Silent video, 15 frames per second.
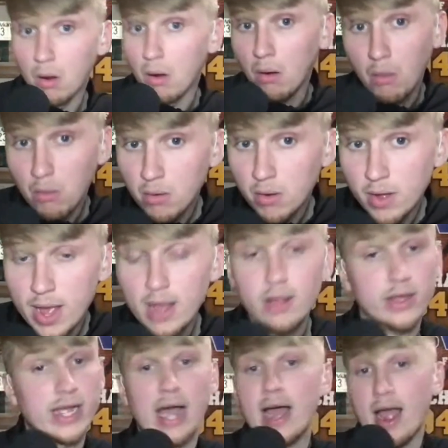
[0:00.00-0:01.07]
Oh,
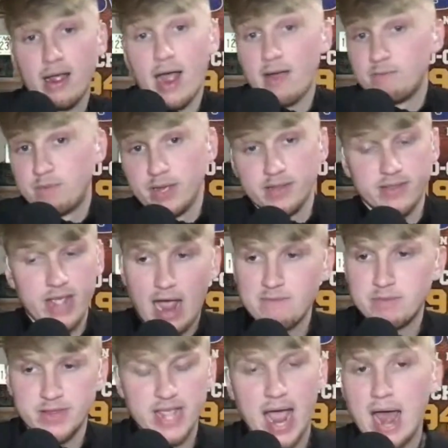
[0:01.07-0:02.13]
like I, I I've been
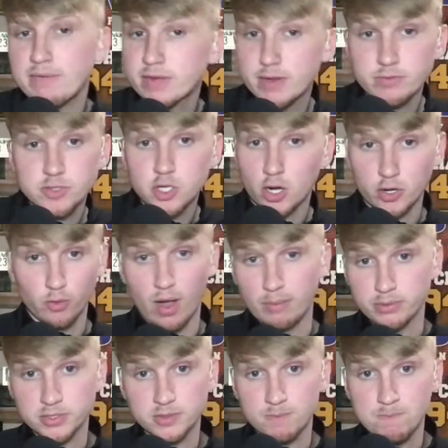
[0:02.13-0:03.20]
the, I've been the advocate for
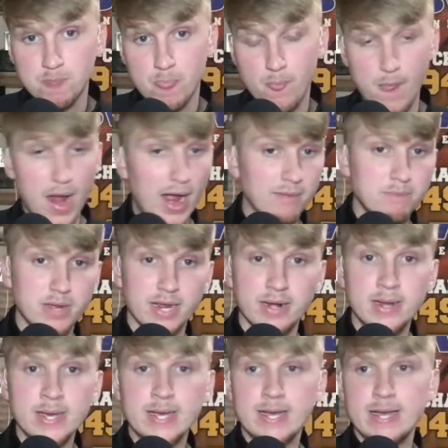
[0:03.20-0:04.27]
Sawyer Robertson. I've
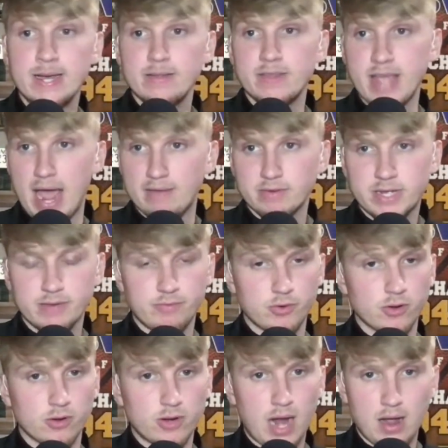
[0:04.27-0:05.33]
been the
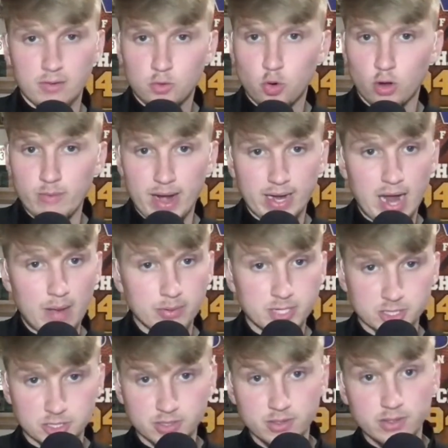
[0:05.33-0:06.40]
advocate for co- quarterback
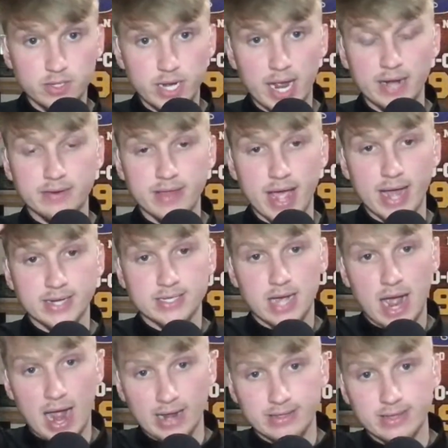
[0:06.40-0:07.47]
competition, and
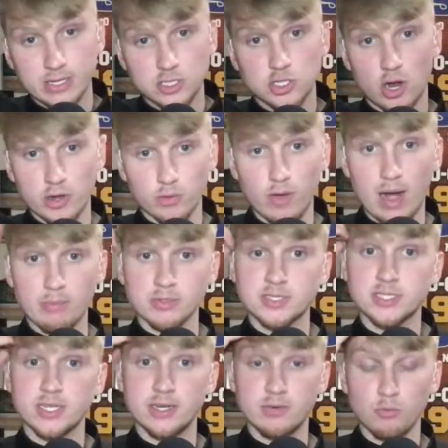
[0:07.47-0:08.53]
that I think Sawyer
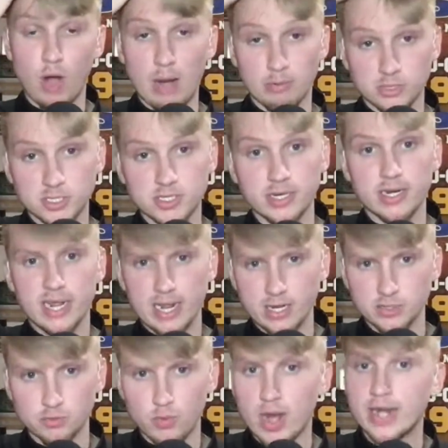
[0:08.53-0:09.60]
Robertson
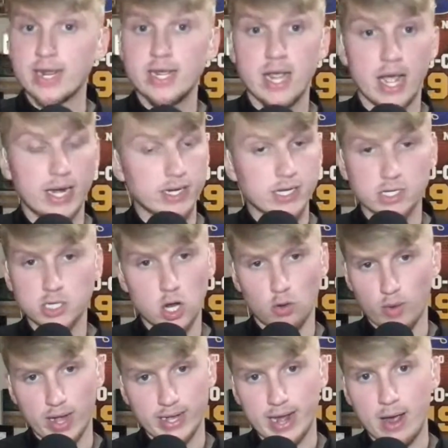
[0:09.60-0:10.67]
Robertson is ready and
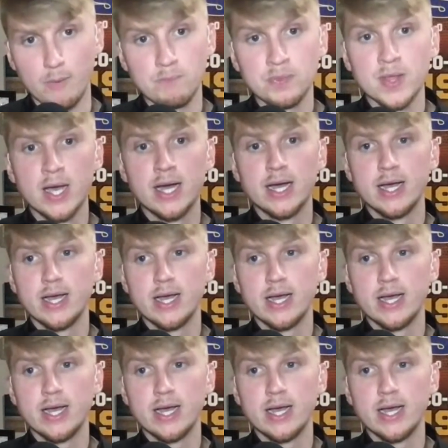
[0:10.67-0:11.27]
can go right now.